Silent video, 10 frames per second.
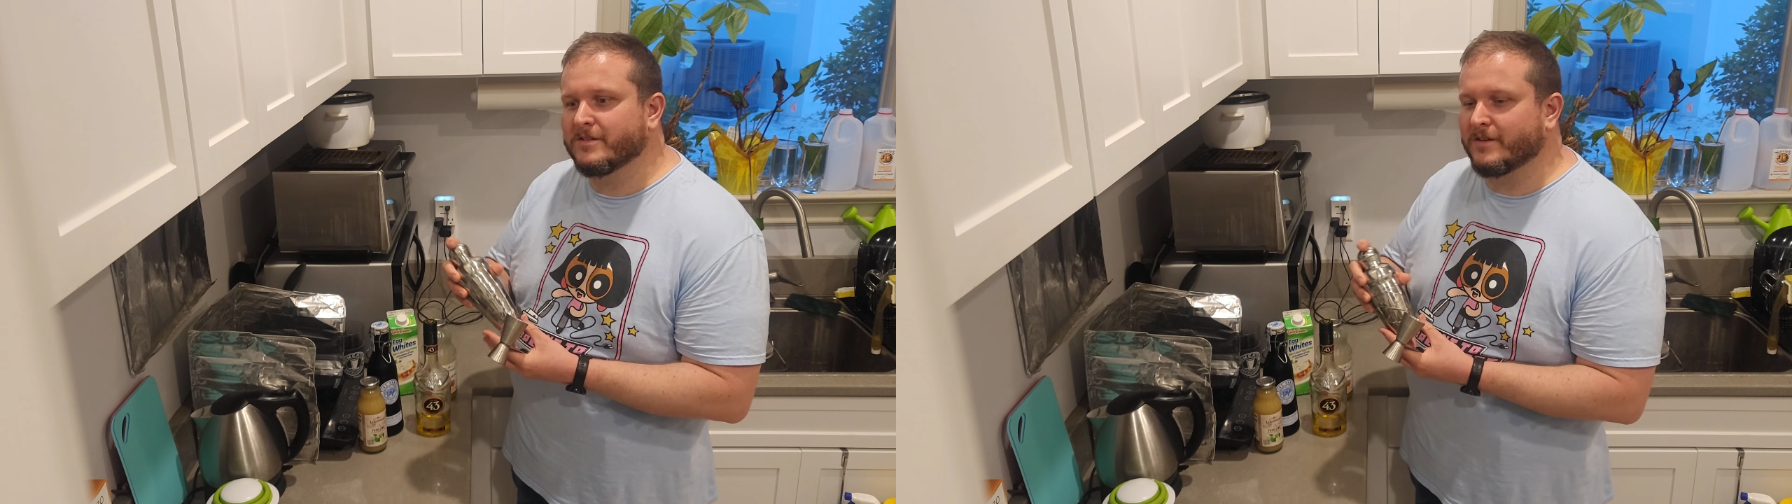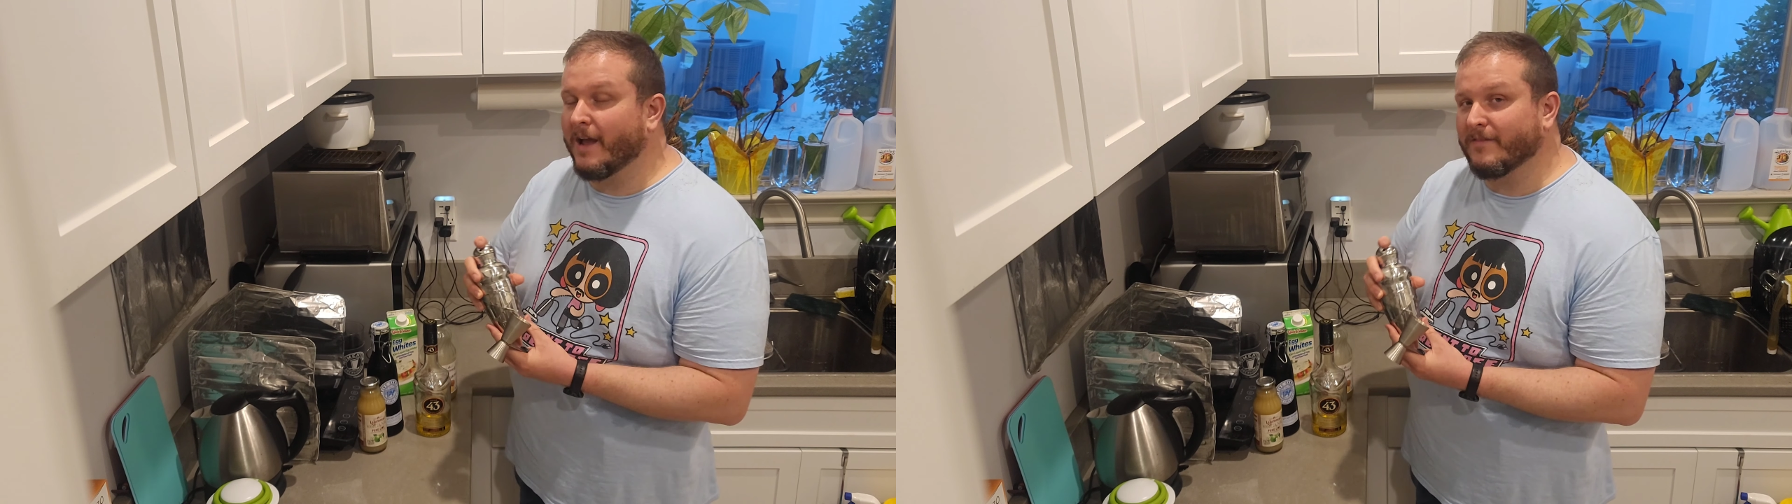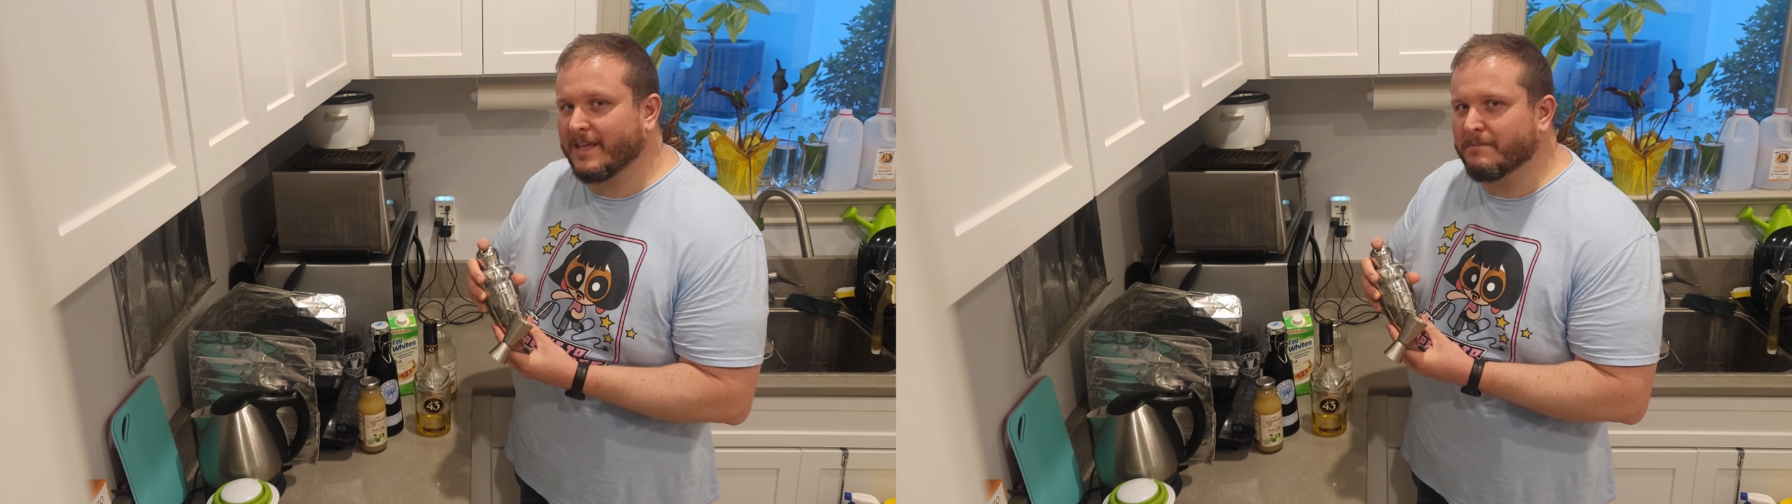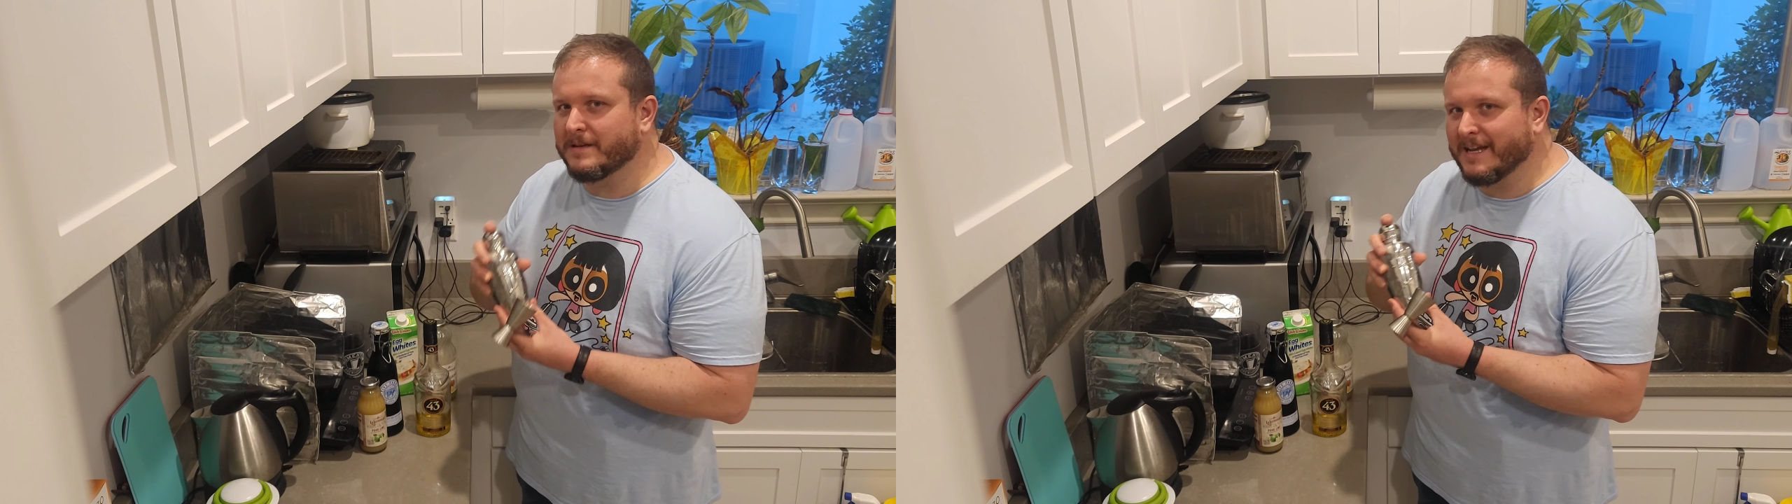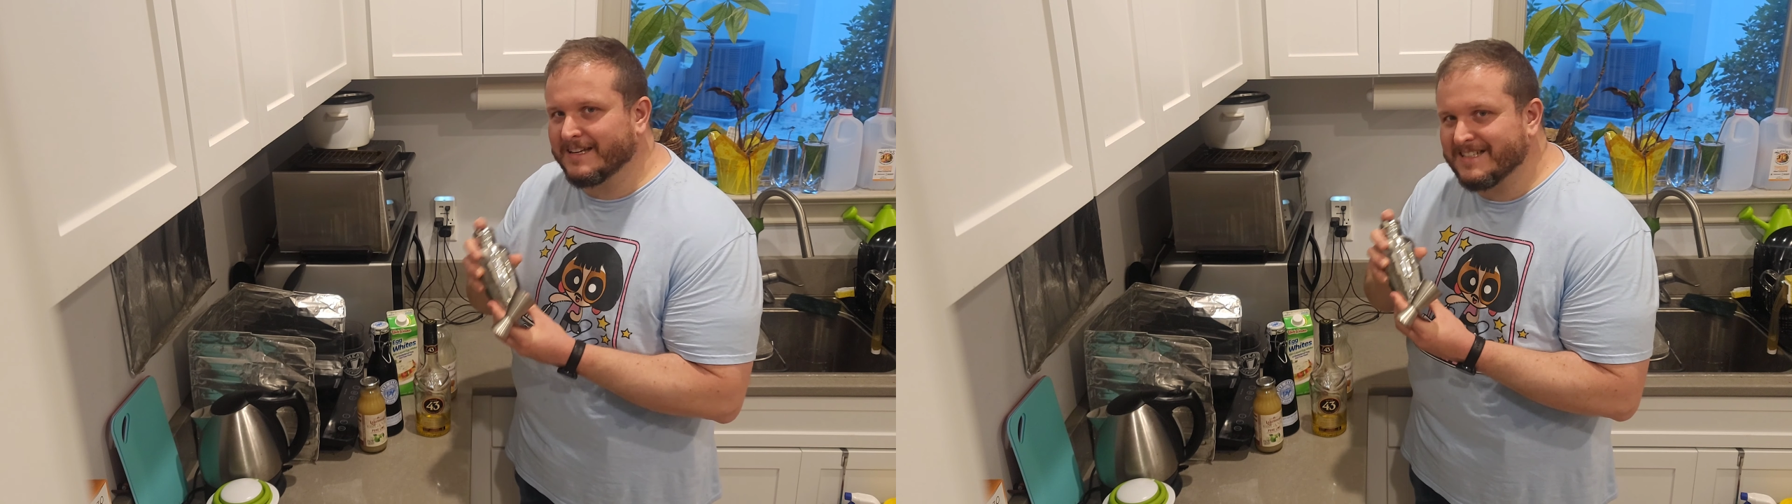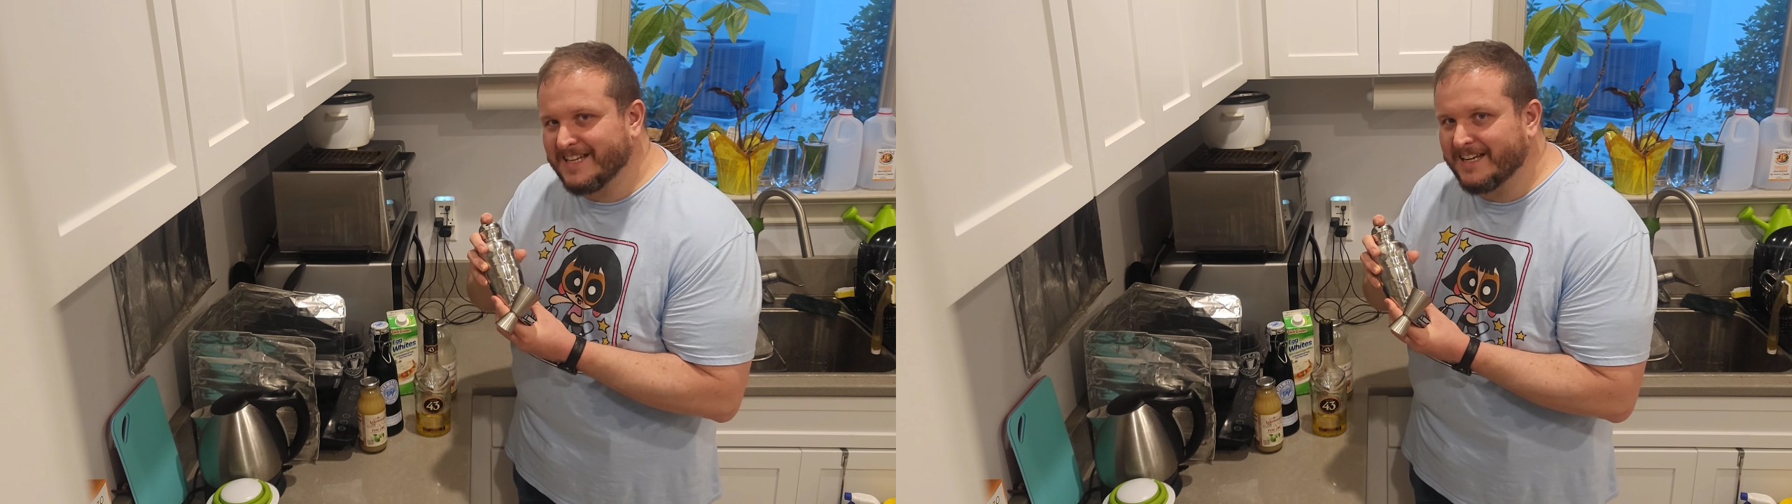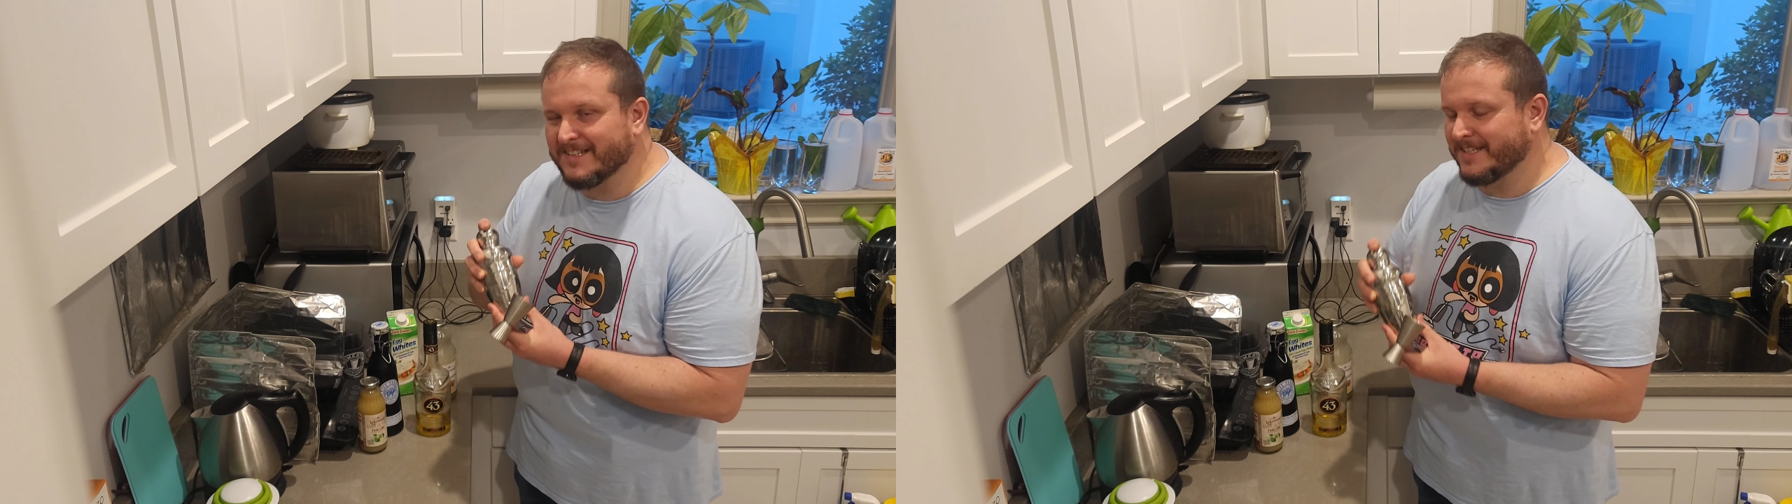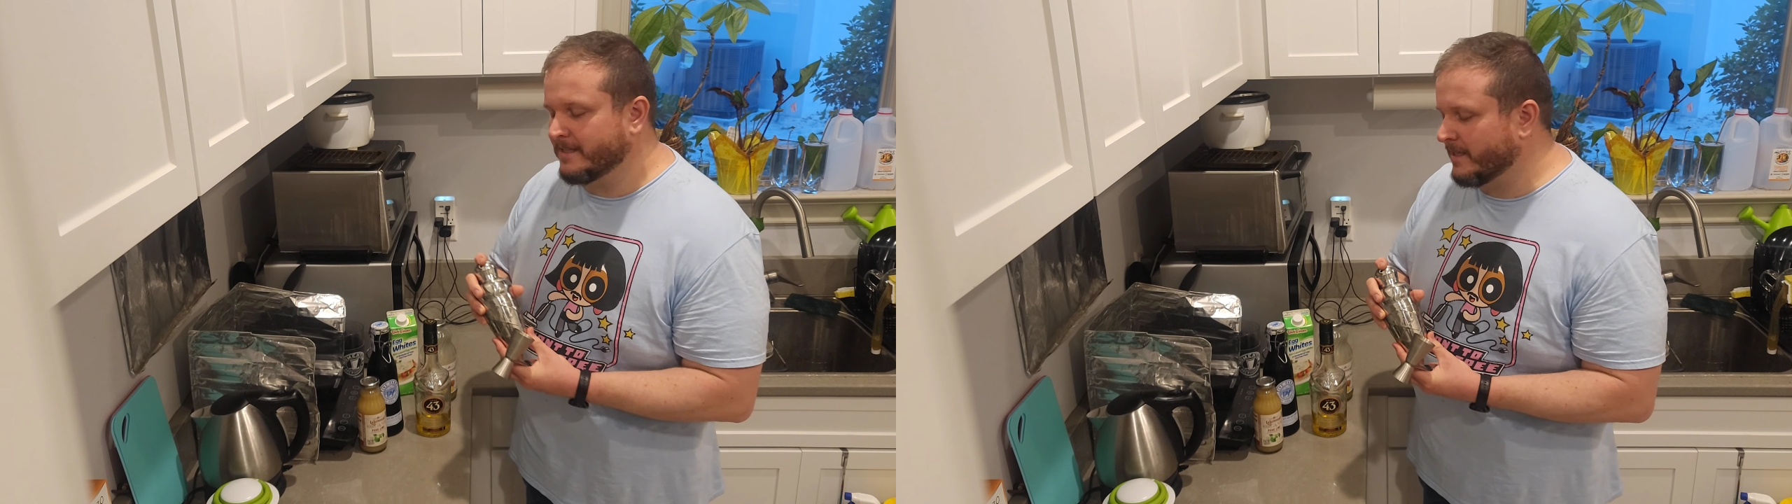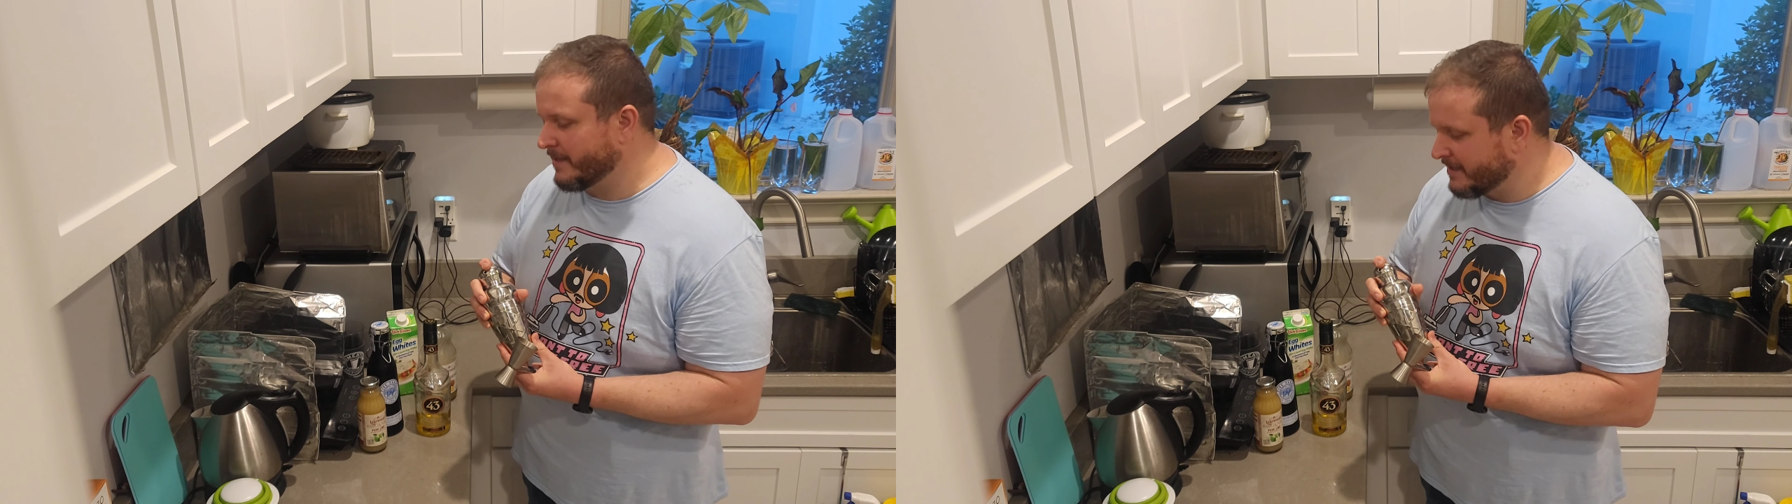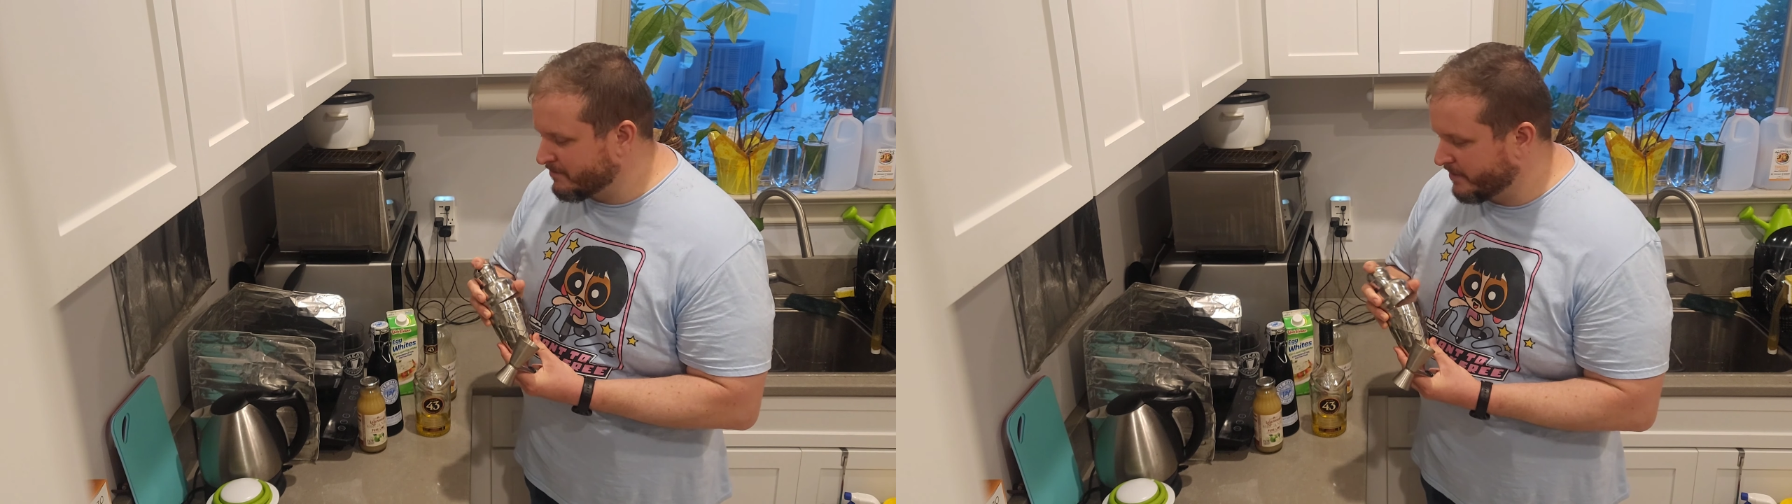So you have to keep a nice tight seal on these